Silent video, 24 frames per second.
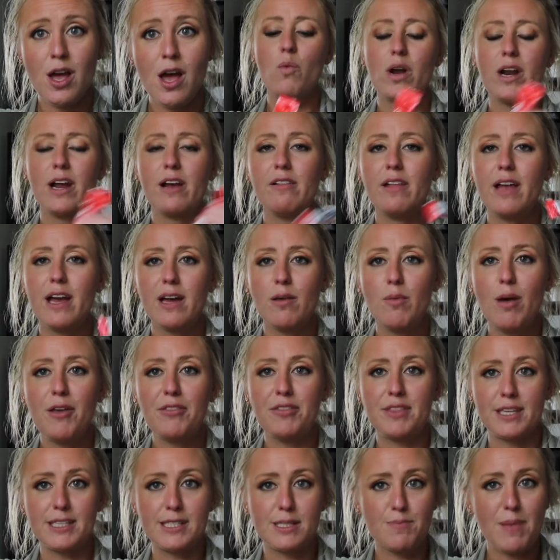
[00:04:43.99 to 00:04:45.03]
What I like about
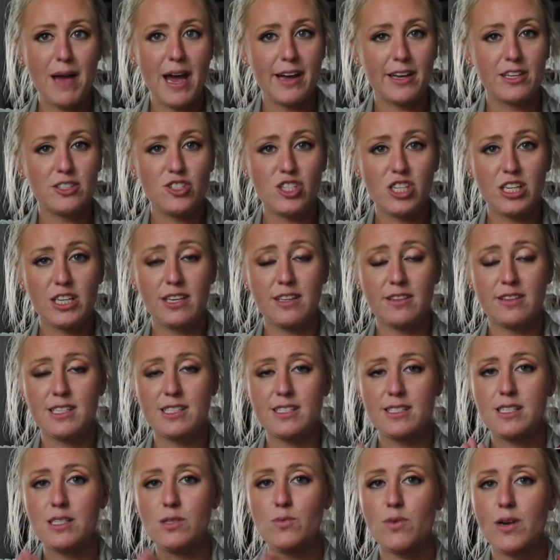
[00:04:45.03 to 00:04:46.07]
this packaging, and
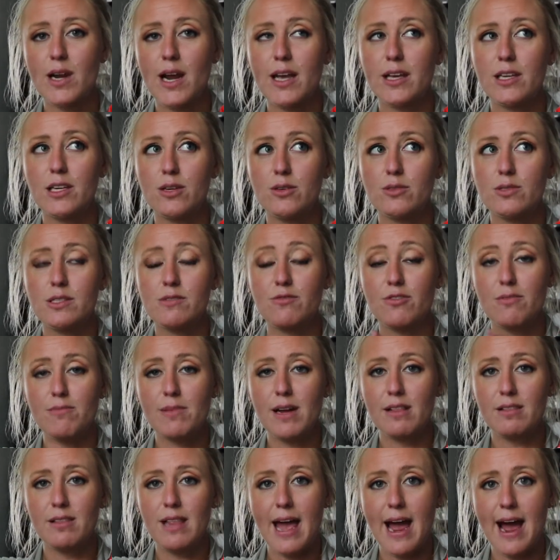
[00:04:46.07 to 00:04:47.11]
this is what I use for
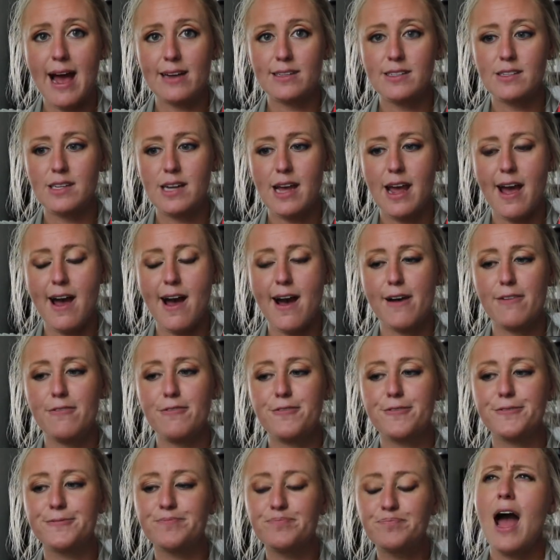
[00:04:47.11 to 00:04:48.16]
my last
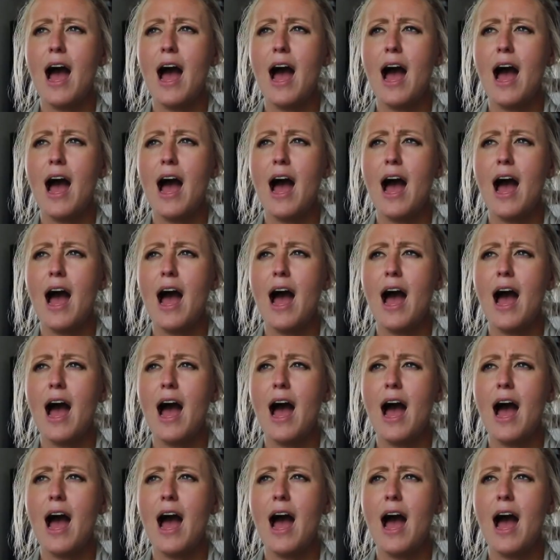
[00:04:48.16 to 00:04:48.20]
half,